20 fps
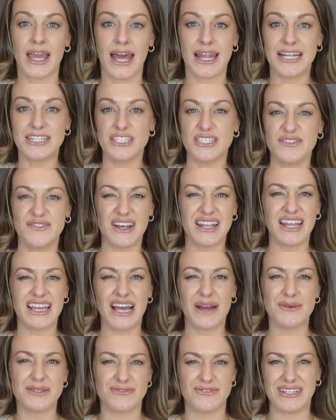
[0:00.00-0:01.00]
I just felt
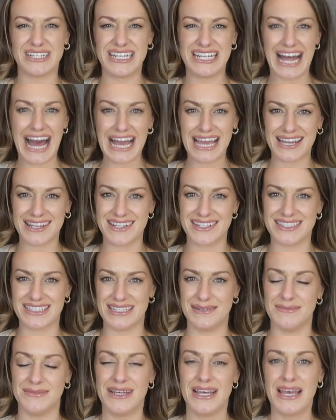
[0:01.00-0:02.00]
like I was really lacking in
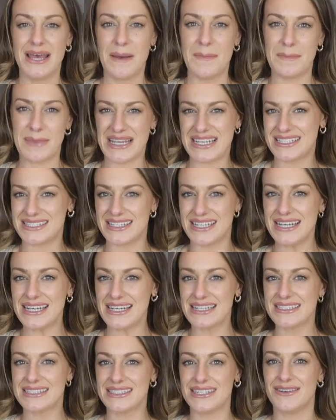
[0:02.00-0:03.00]
some
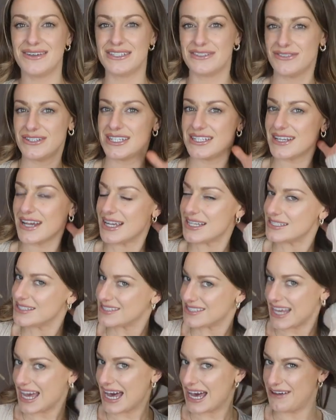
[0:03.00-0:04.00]
basics, so it's really
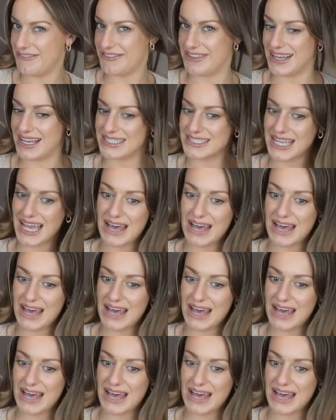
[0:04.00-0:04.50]
nice to have this.